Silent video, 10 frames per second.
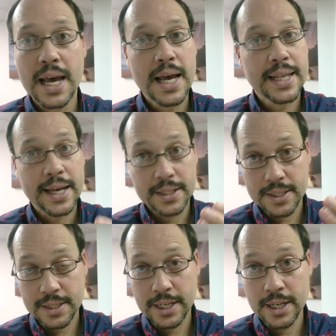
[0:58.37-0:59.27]

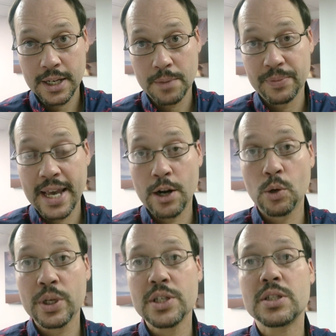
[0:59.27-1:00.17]
that's, um, that
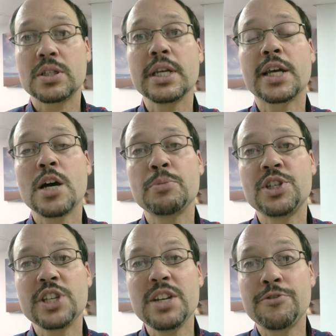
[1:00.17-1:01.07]
always
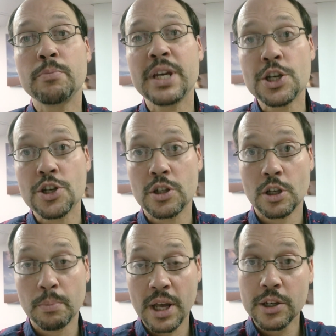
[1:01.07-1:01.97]
encompasses inflammation of the
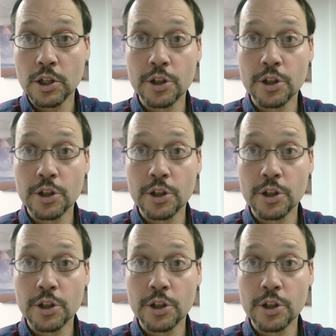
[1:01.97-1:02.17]
glomerular.